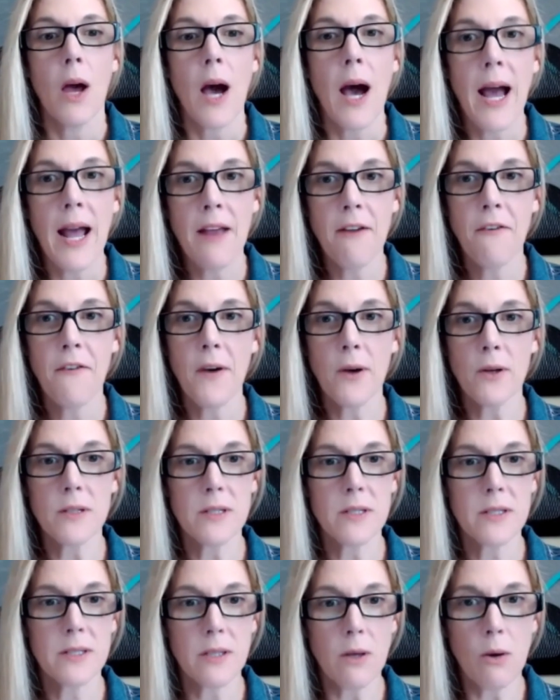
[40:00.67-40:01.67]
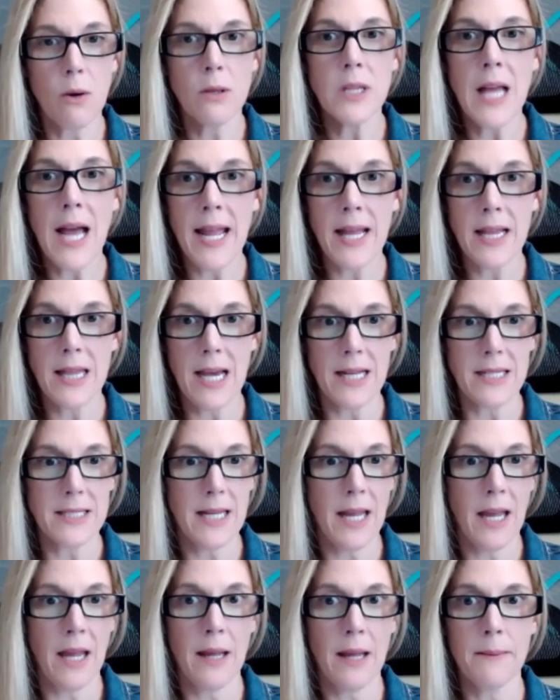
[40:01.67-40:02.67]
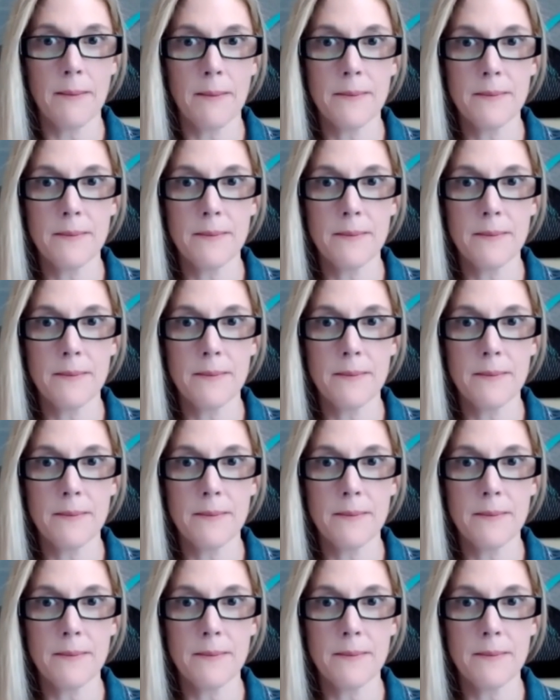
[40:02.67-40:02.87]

I felt so light that day.